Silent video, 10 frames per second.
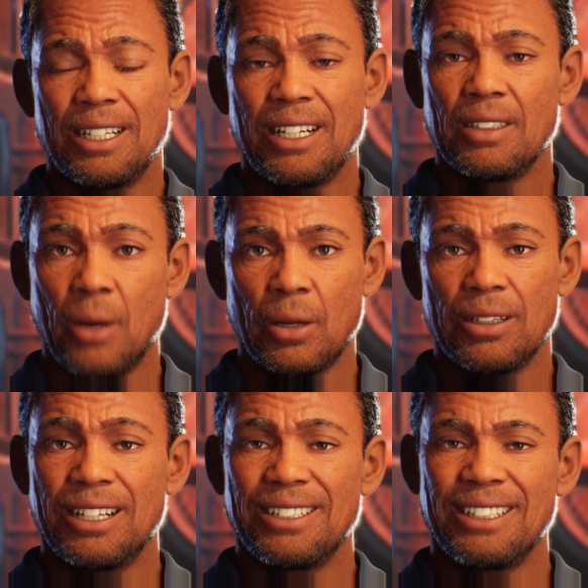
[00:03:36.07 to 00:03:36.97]
As
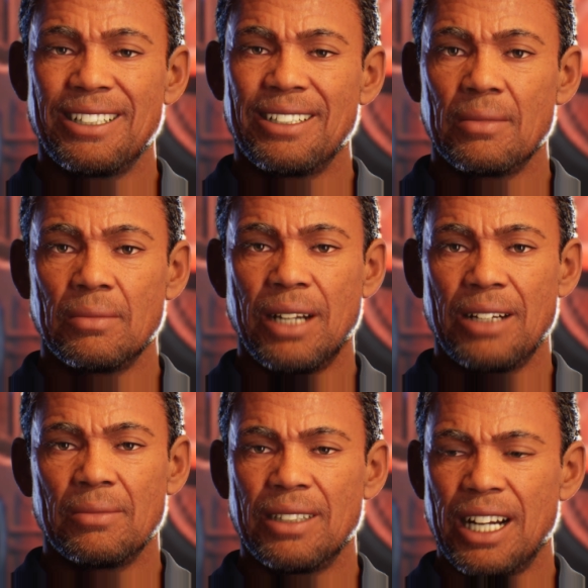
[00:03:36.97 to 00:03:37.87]
always,
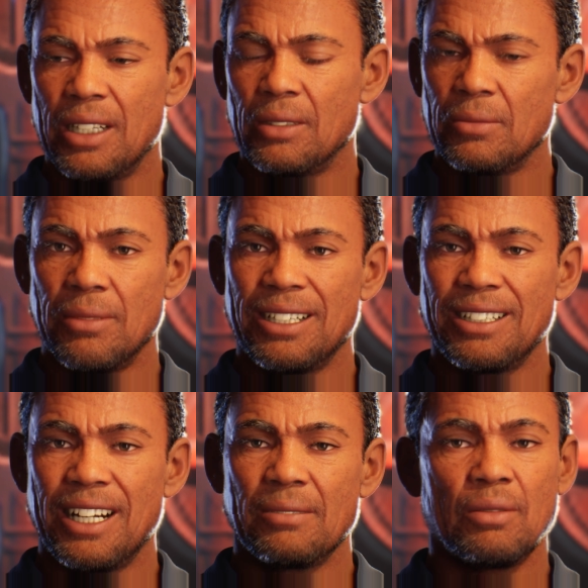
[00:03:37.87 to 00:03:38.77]
bye for now. Much
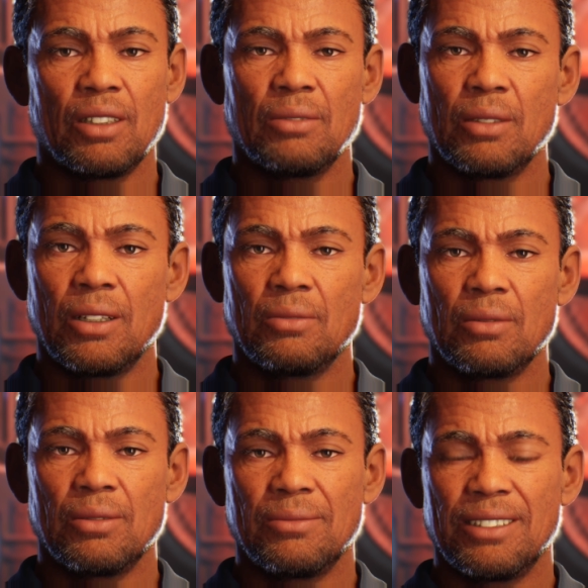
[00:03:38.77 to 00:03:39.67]
love to every one of
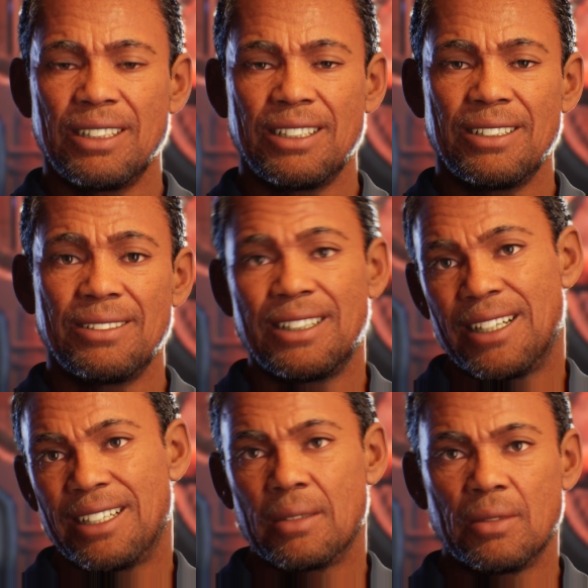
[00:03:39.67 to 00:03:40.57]
you.
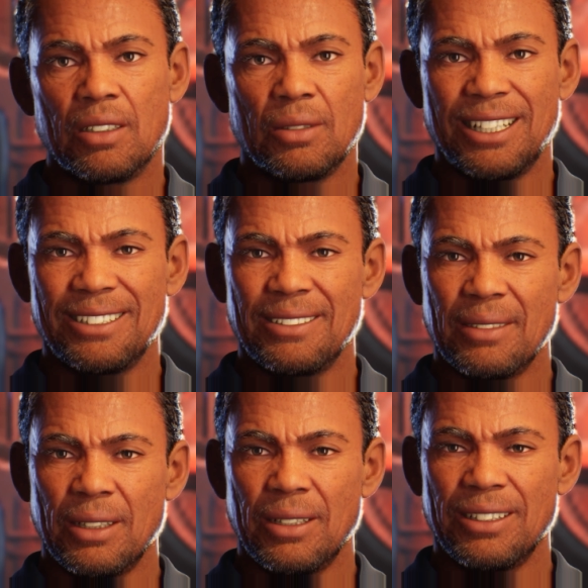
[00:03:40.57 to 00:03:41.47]
Someone's knocking at the
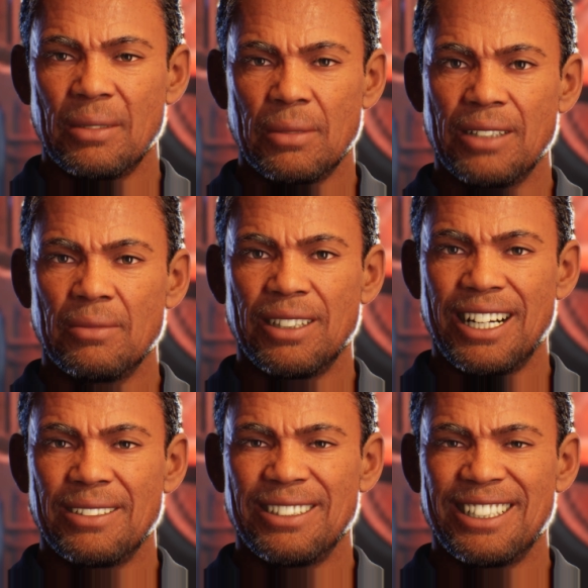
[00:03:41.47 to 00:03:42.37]
door. Okay, bye for now.